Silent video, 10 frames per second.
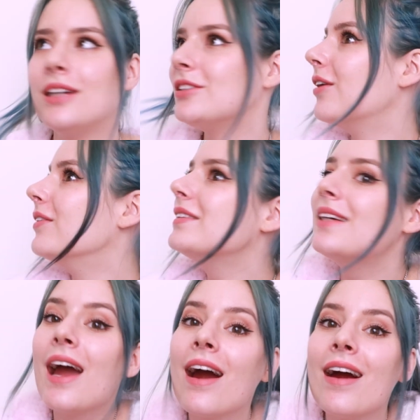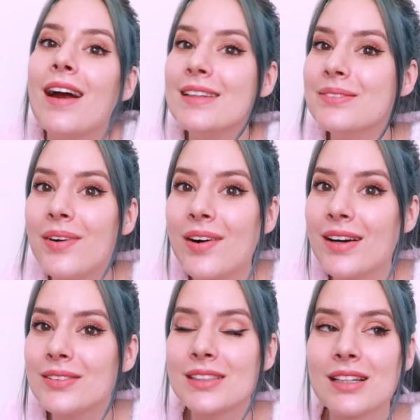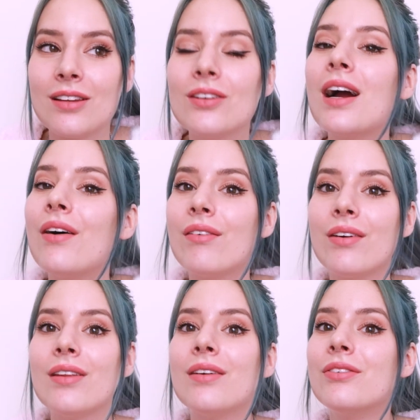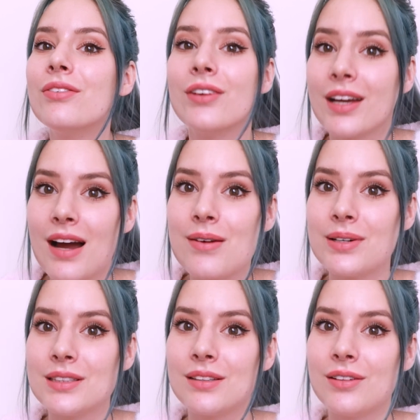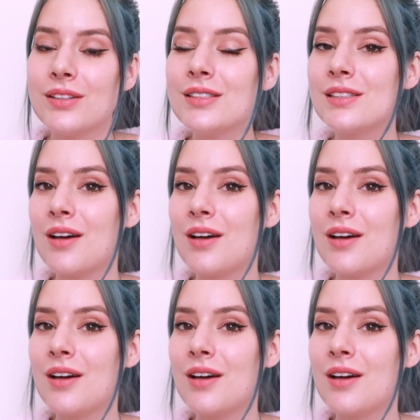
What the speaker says: I don't care anymore, just gonna look however the frick I want to look.